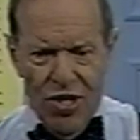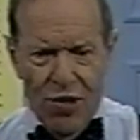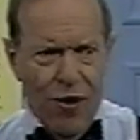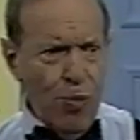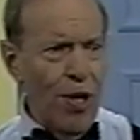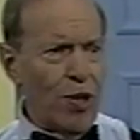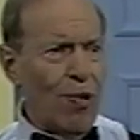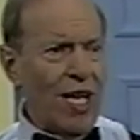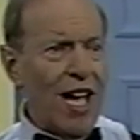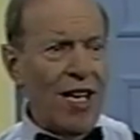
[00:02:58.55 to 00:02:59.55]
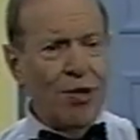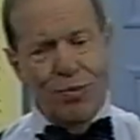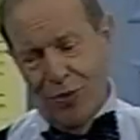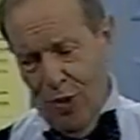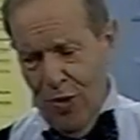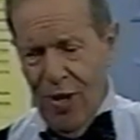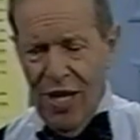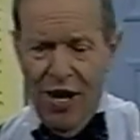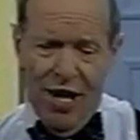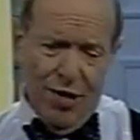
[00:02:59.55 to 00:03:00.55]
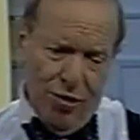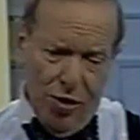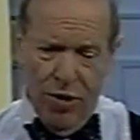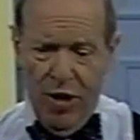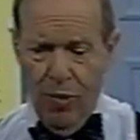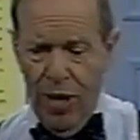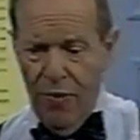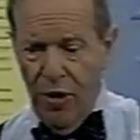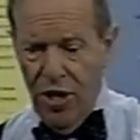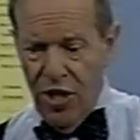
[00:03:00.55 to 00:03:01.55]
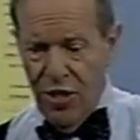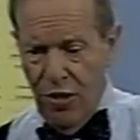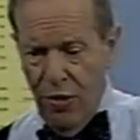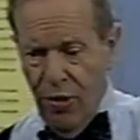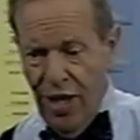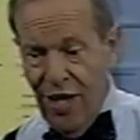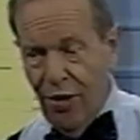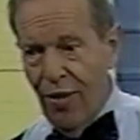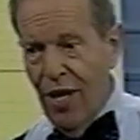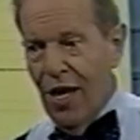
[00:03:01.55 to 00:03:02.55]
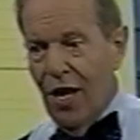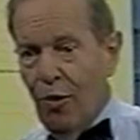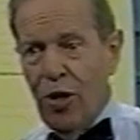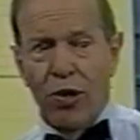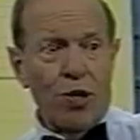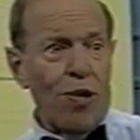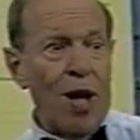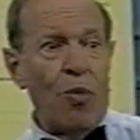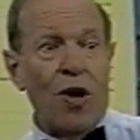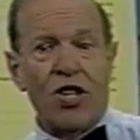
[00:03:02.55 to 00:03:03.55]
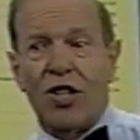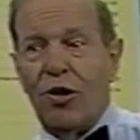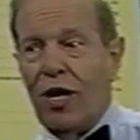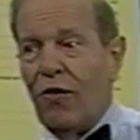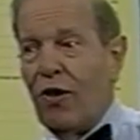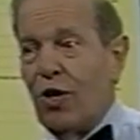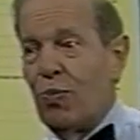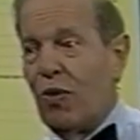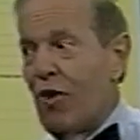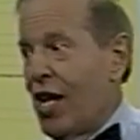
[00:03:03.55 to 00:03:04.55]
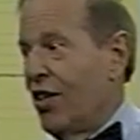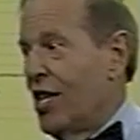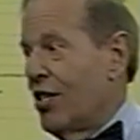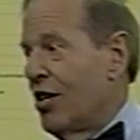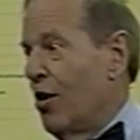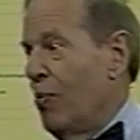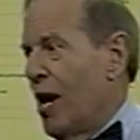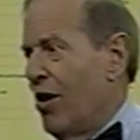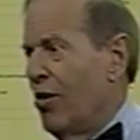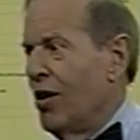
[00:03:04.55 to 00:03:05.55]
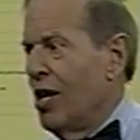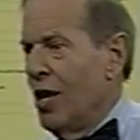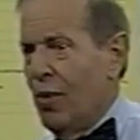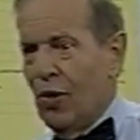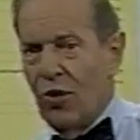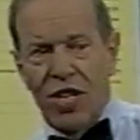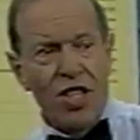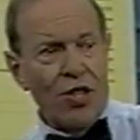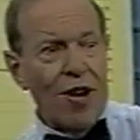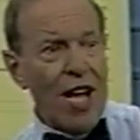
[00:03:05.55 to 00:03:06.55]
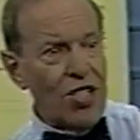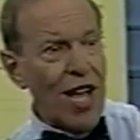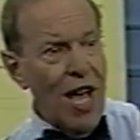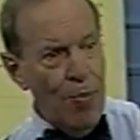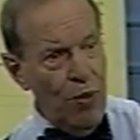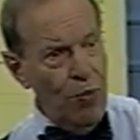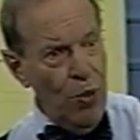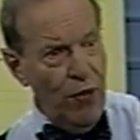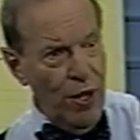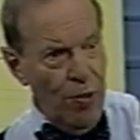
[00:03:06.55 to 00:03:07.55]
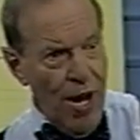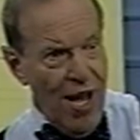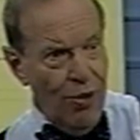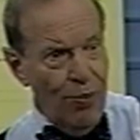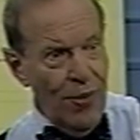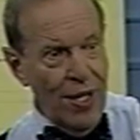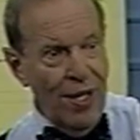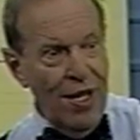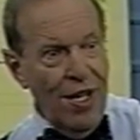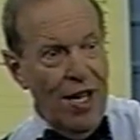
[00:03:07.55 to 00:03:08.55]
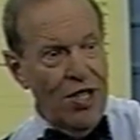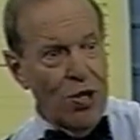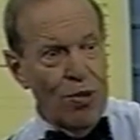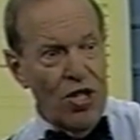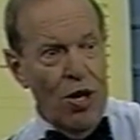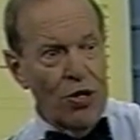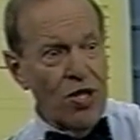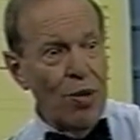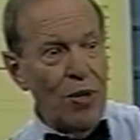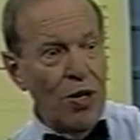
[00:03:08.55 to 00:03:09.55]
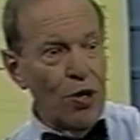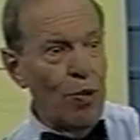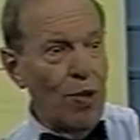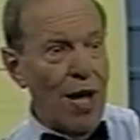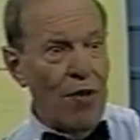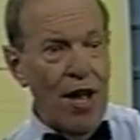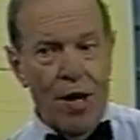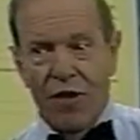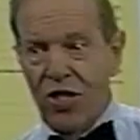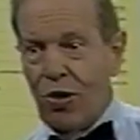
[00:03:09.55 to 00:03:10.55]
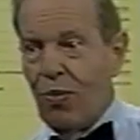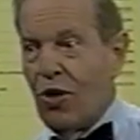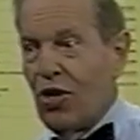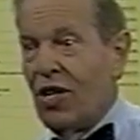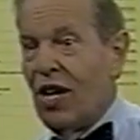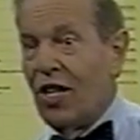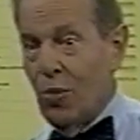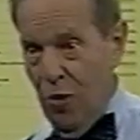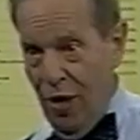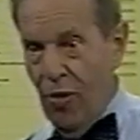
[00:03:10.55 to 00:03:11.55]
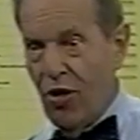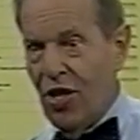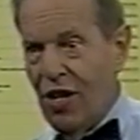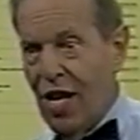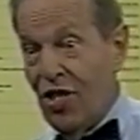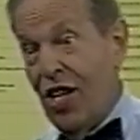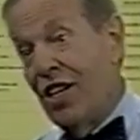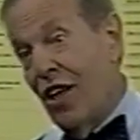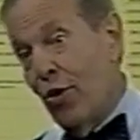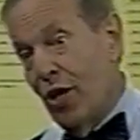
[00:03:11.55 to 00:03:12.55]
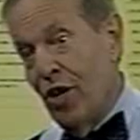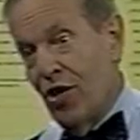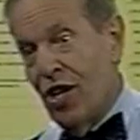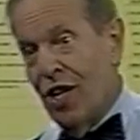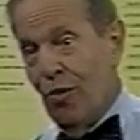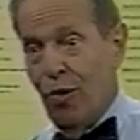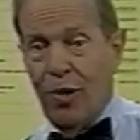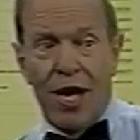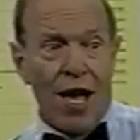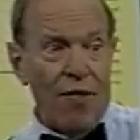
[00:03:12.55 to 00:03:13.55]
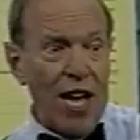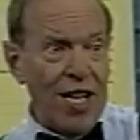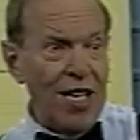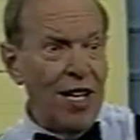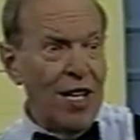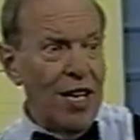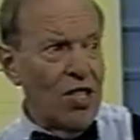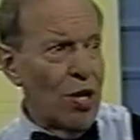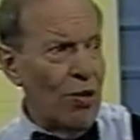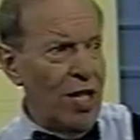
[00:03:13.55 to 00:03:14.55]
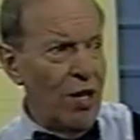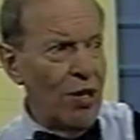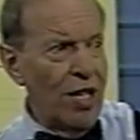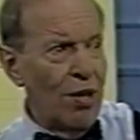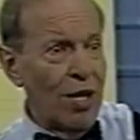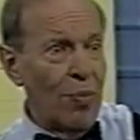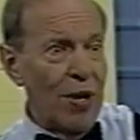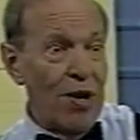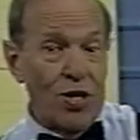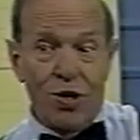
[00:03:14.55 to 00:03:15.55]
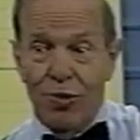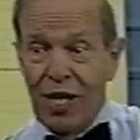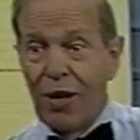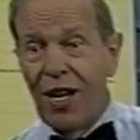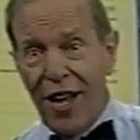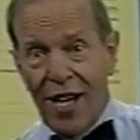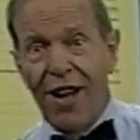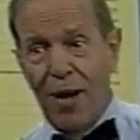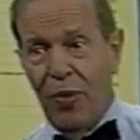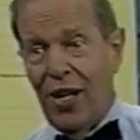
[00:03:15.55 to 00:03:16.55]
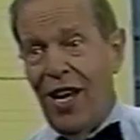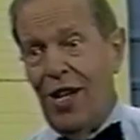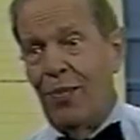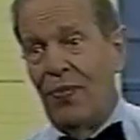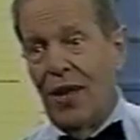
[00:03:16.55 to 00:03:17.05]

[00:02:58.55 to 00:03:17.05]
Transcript: So February 28 or 29 or 30 or whatever it is isn't too good either. We could try March 31st, but frankly that's no better, because Easter has a habit of moving around. And as a result, some years we would have a lot of Easter merchandise, spring merchandise in, and other years we wouldn't have any. And so the year-to-year comparisons would get kind of complicated.